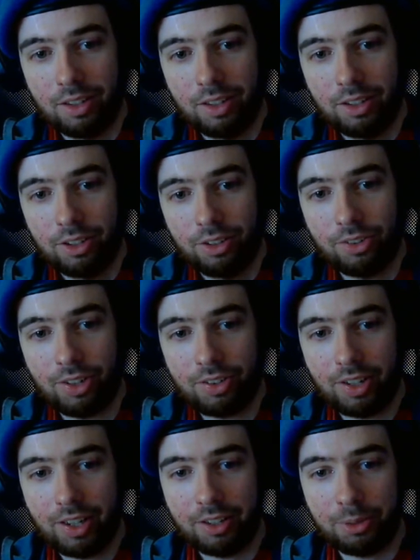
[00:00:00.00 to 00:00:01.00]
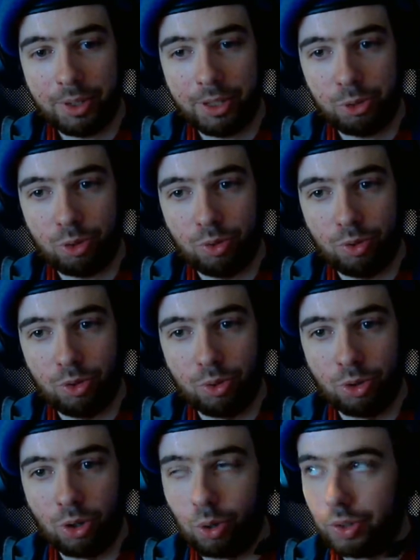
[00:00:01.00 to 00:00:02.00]
So that's like when you you
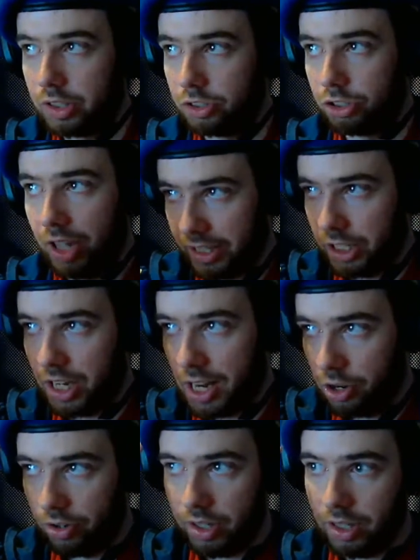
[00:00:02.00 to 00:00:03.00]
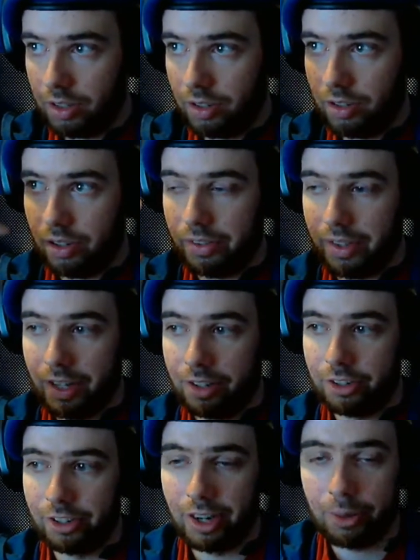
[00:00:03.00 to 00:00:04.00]
know that there's like... Mm, They, they're
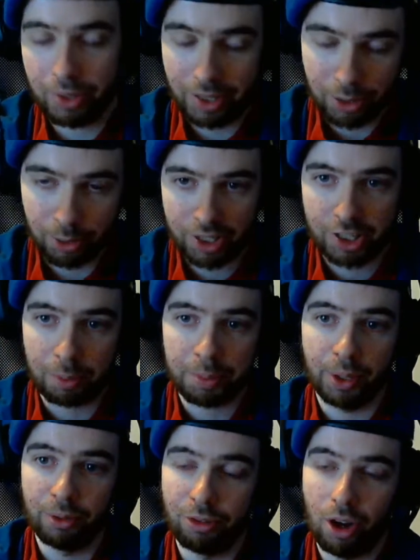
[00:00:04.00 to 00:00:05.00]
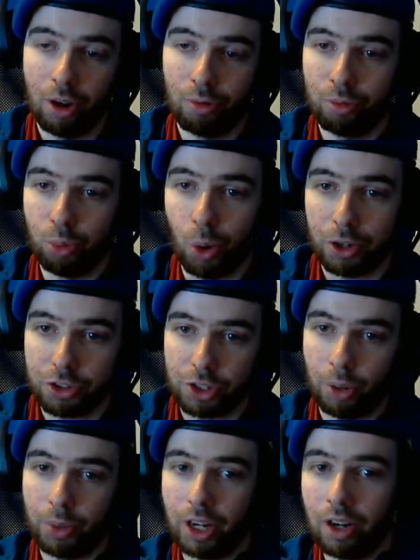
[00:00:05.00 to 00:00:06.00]
not really receptive of what's
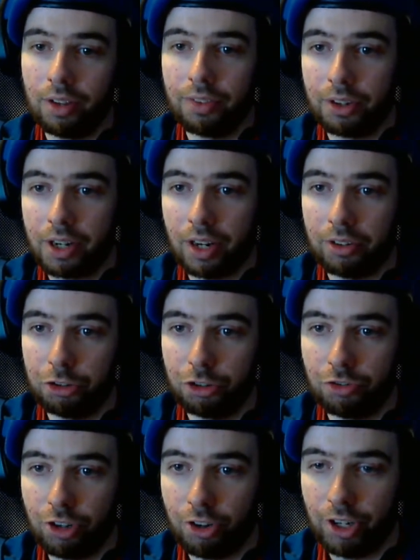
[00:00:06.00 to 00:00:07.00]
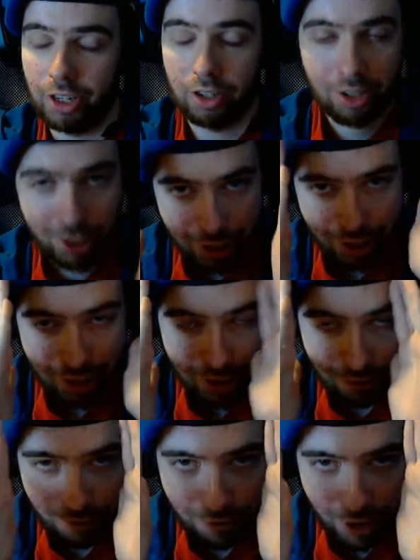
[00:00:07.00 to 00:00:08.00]
going on. They're kind of just very,
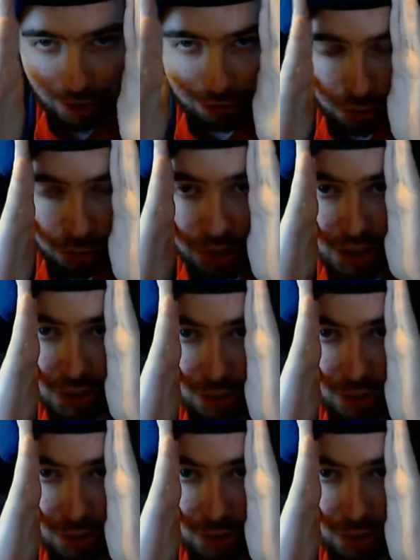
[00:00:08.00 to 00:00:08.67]
very focused on what